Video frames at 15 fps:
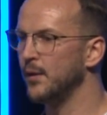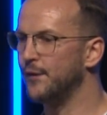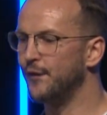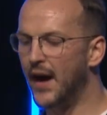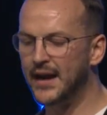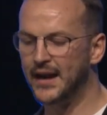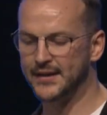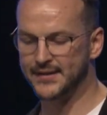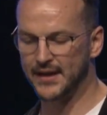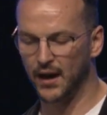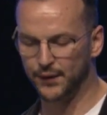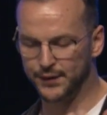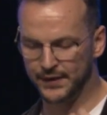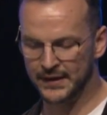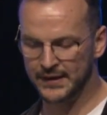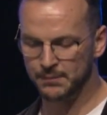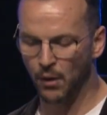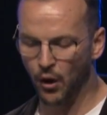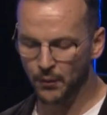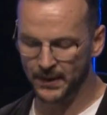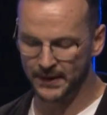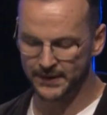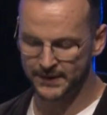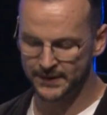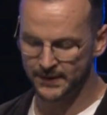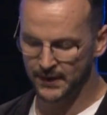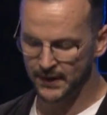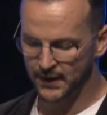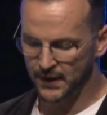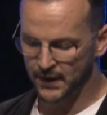We find ourselves in these moments
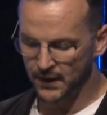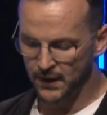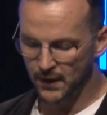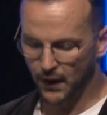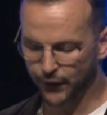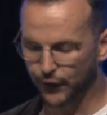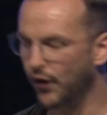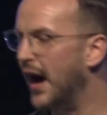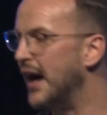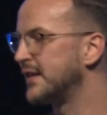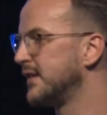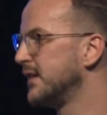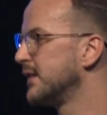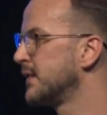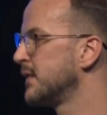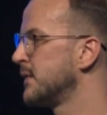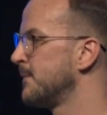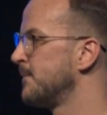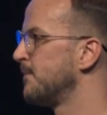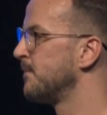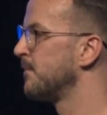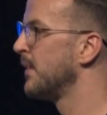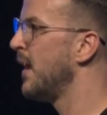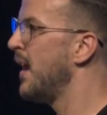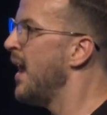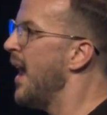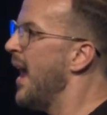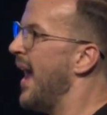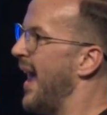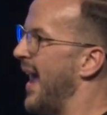of crisis.
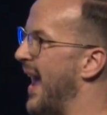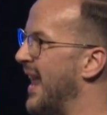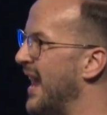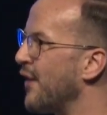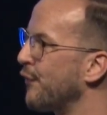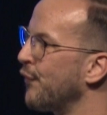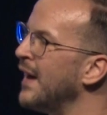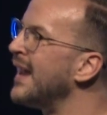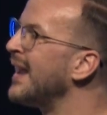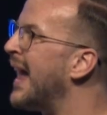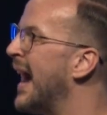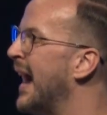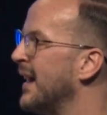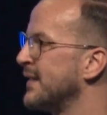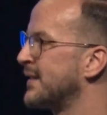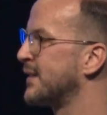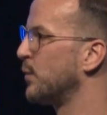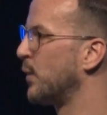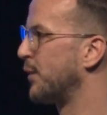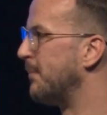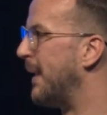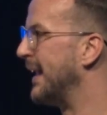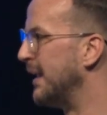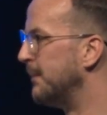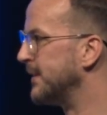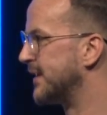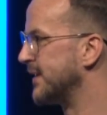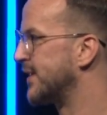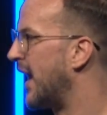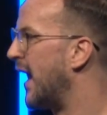And I've realized with my
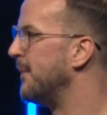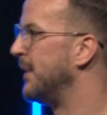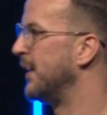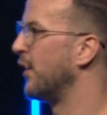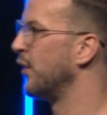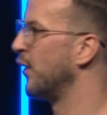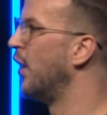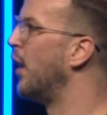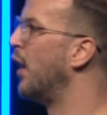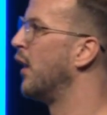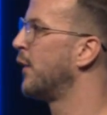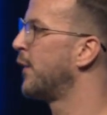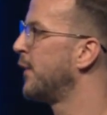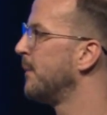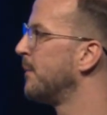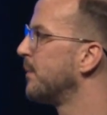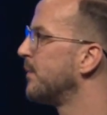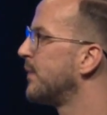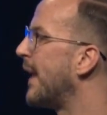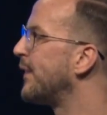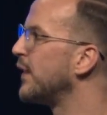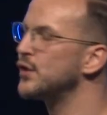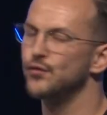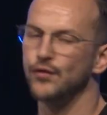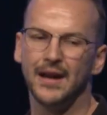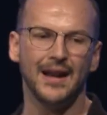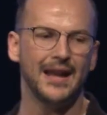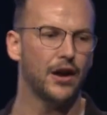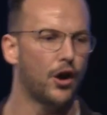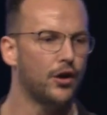limited time here on earth that there's
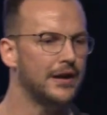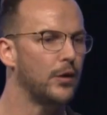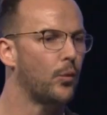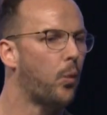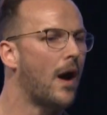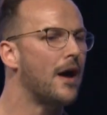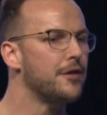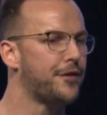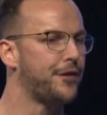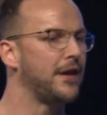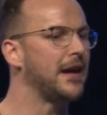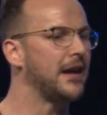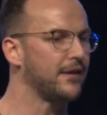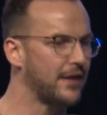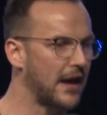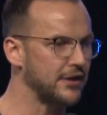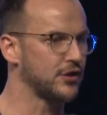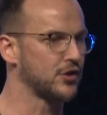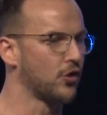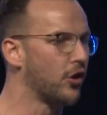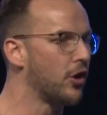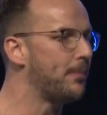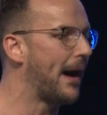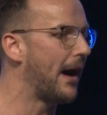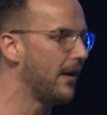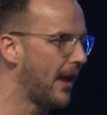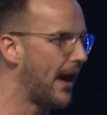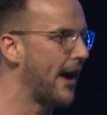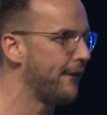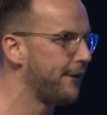really only one thing that's sure
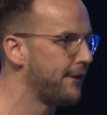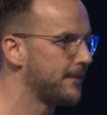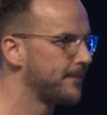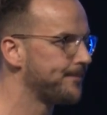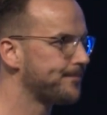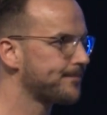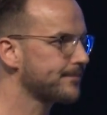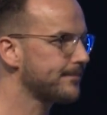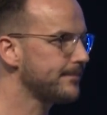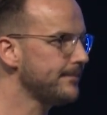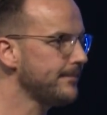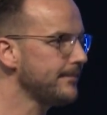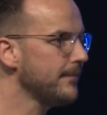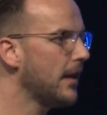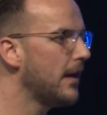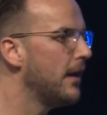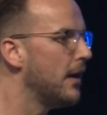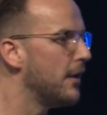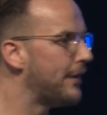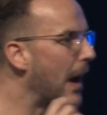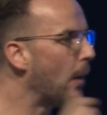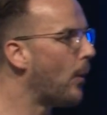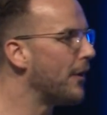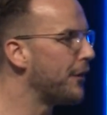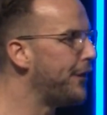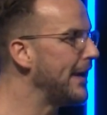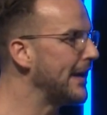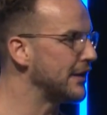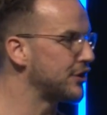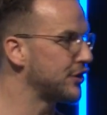about life. That one
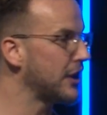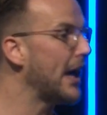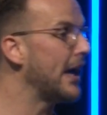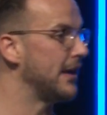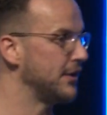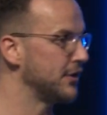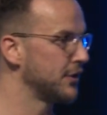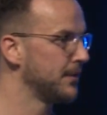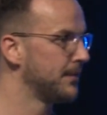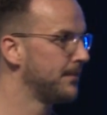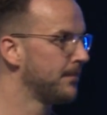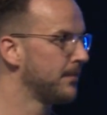thing is change.